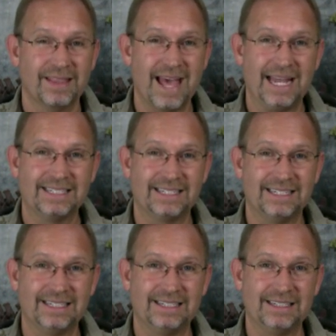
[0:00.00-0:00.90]
that
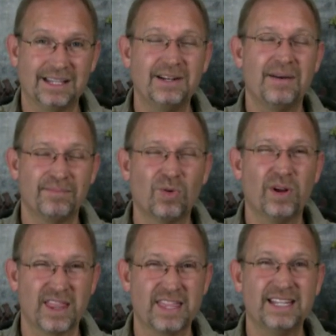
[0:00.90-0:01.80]
the number
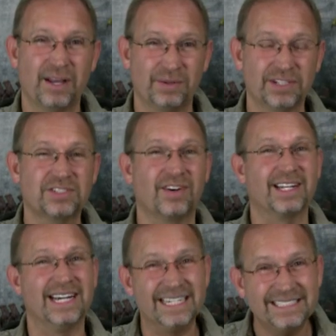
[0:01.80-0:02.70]
one thing they would have
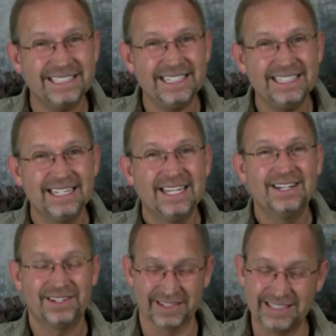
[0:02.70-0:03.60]
started hunting
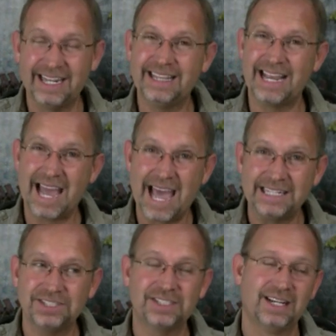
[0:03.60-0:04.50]
on the day they
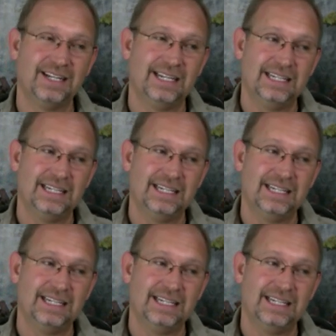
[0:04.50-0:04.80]
hatched,